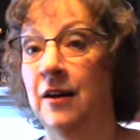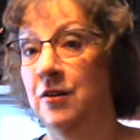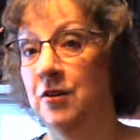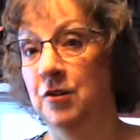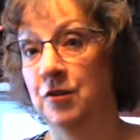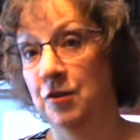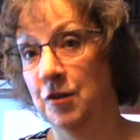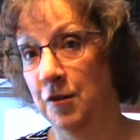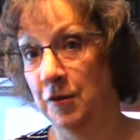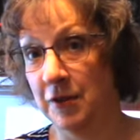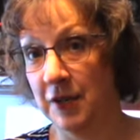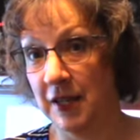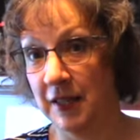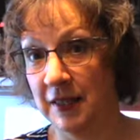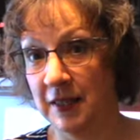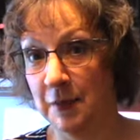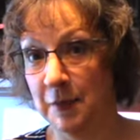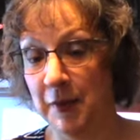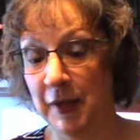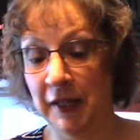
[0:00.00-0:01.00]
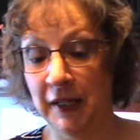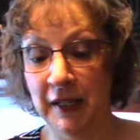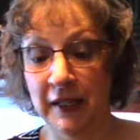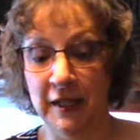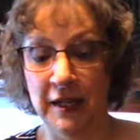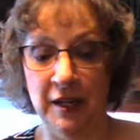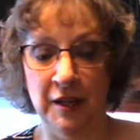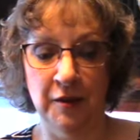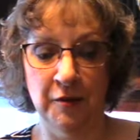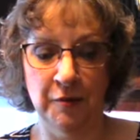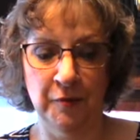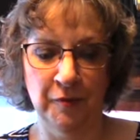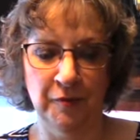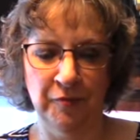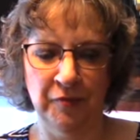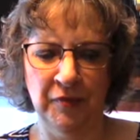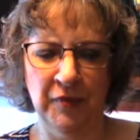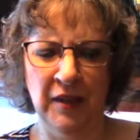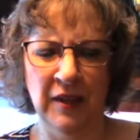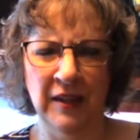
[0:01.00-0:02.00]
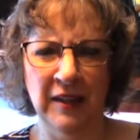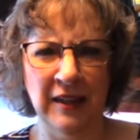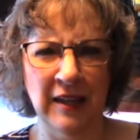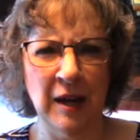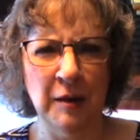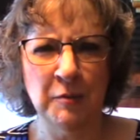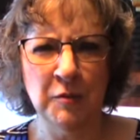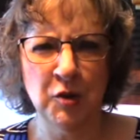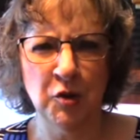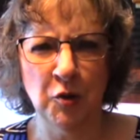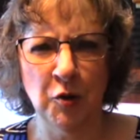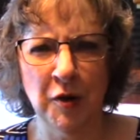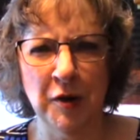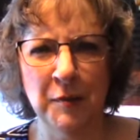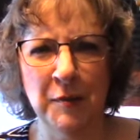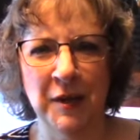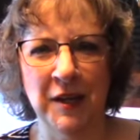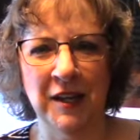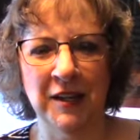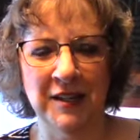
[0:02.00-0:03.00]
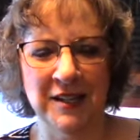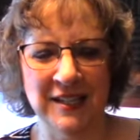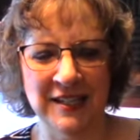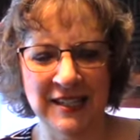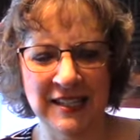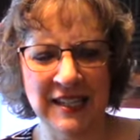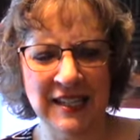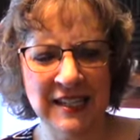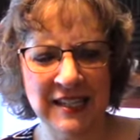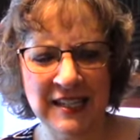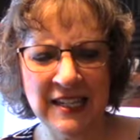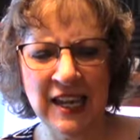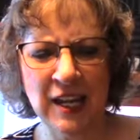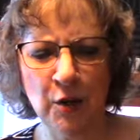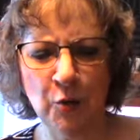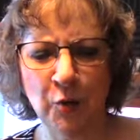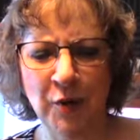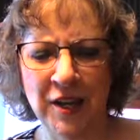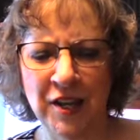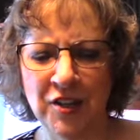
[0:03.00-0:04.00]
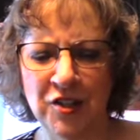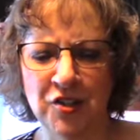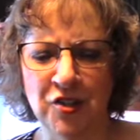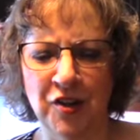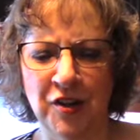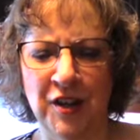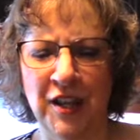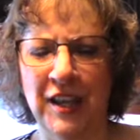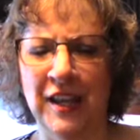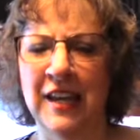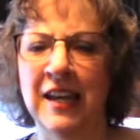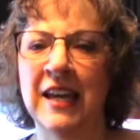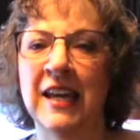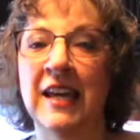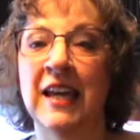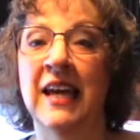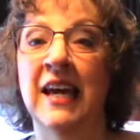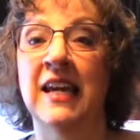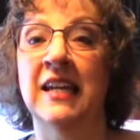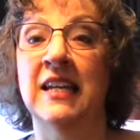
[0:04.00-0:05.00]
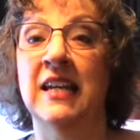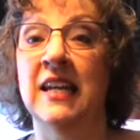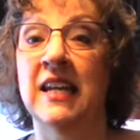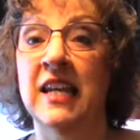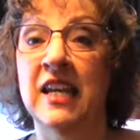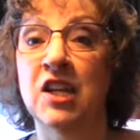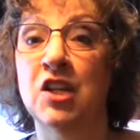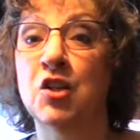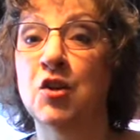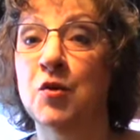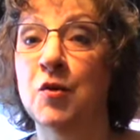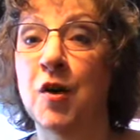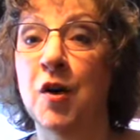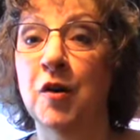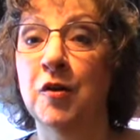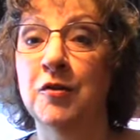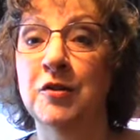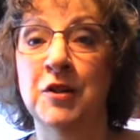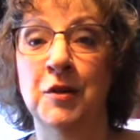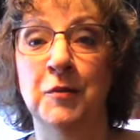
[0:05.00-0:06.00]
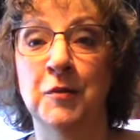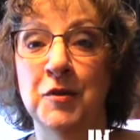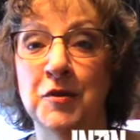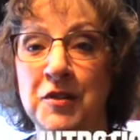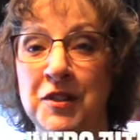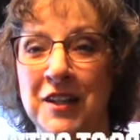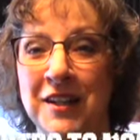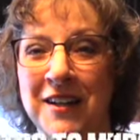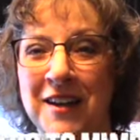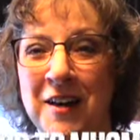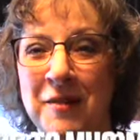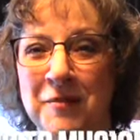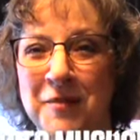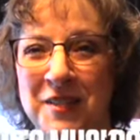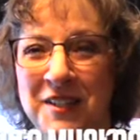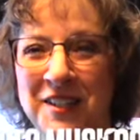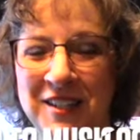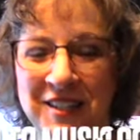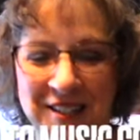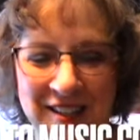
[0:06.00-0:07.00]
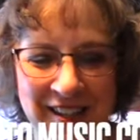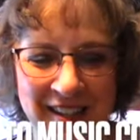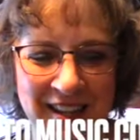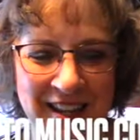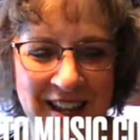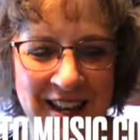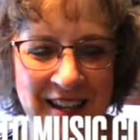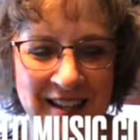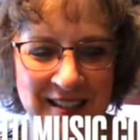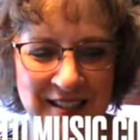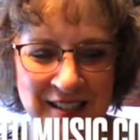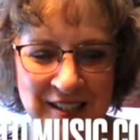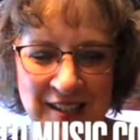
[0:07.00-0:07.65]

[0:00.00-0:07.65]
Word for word: do you notate the melody? Come join me on a 16-week journey in an intro to music composition class,